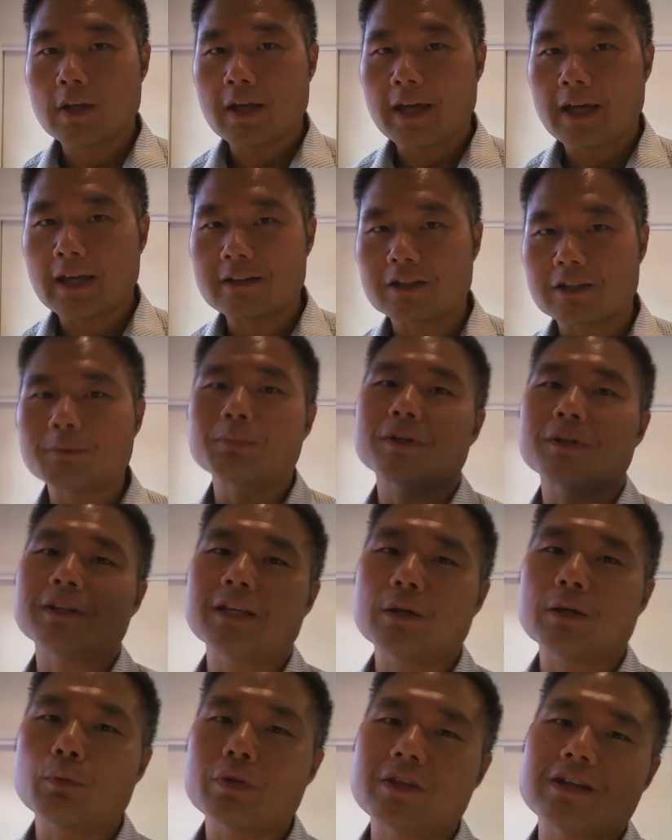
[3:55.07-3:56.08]
And
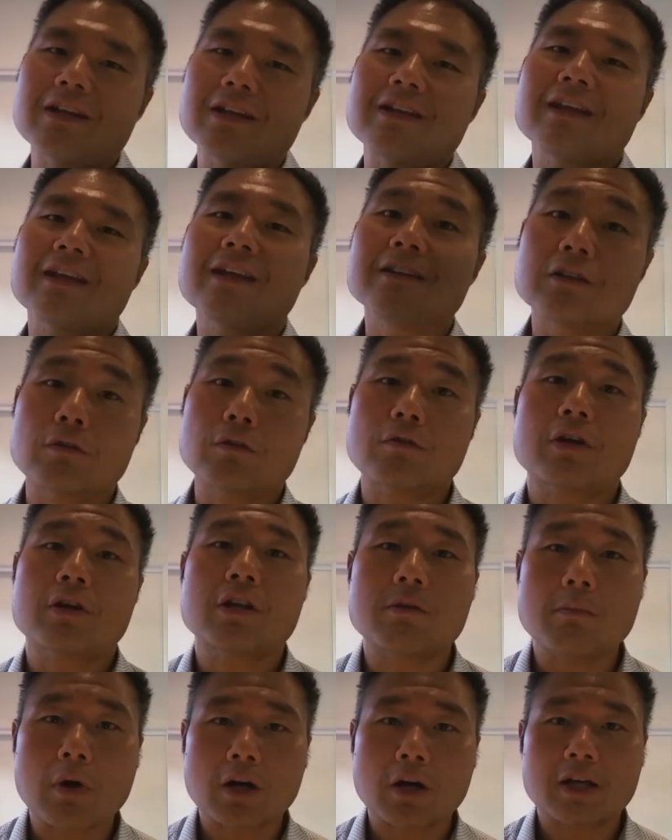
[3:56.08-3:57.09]
typically within an
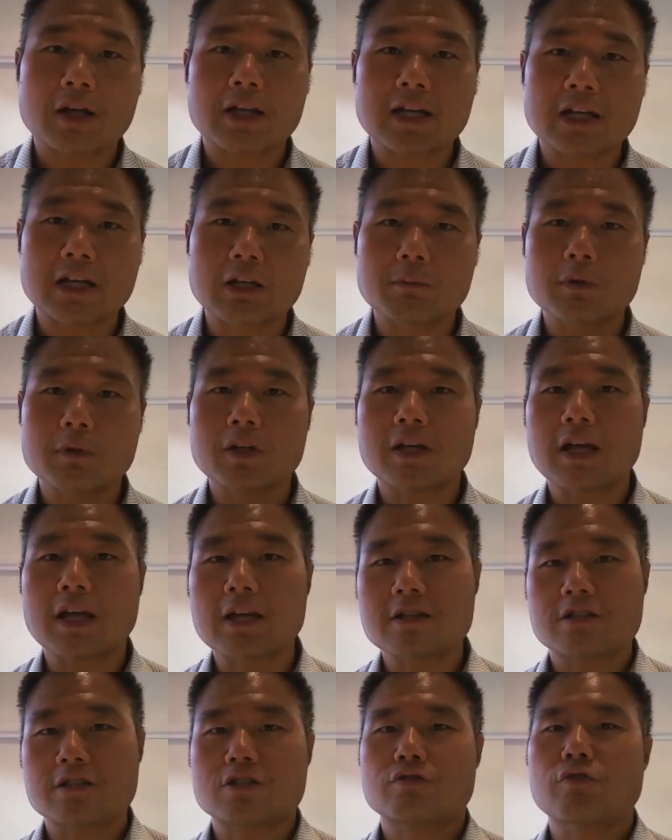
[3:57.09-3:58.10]
integrated marketing
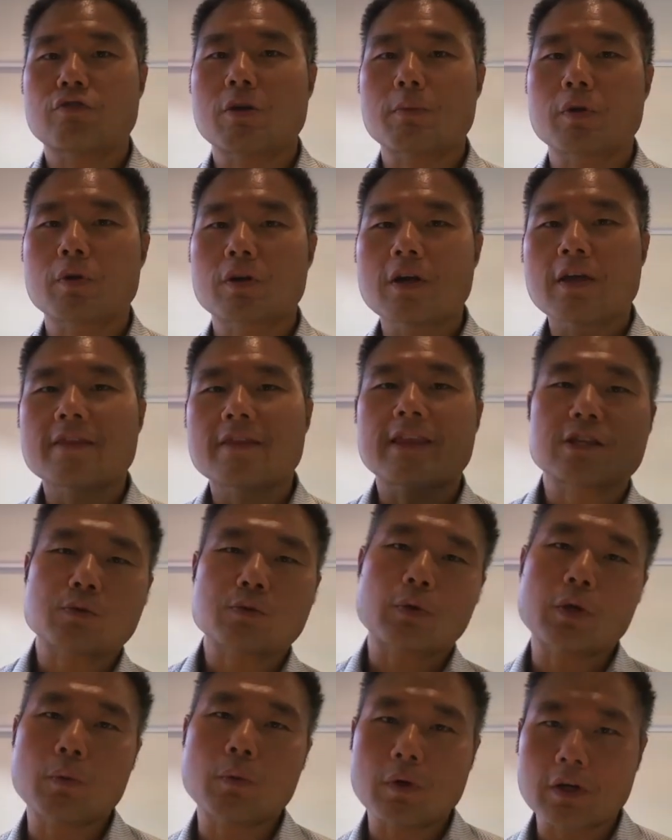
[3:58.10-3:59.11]
communications framework, that's
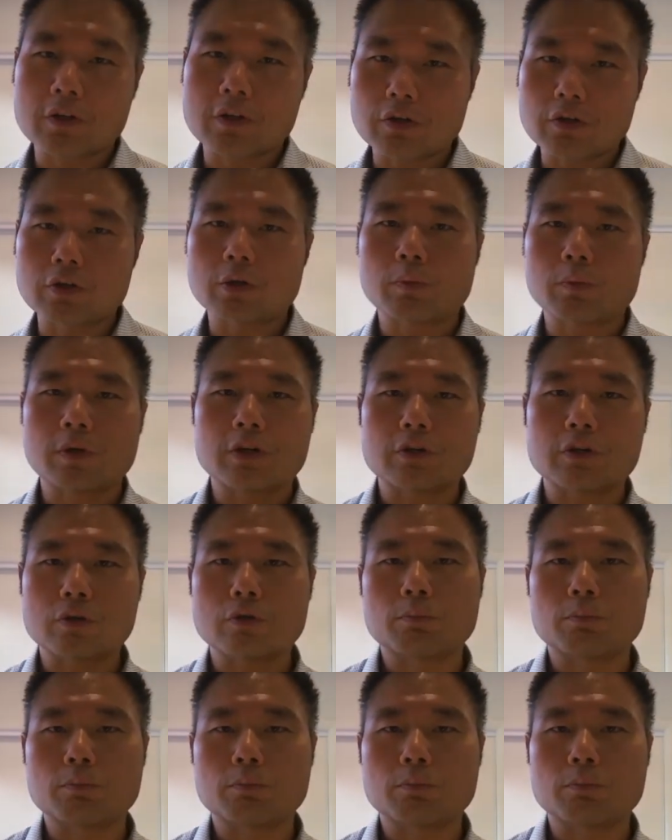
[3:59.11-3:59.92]
what you want to do. You want to do a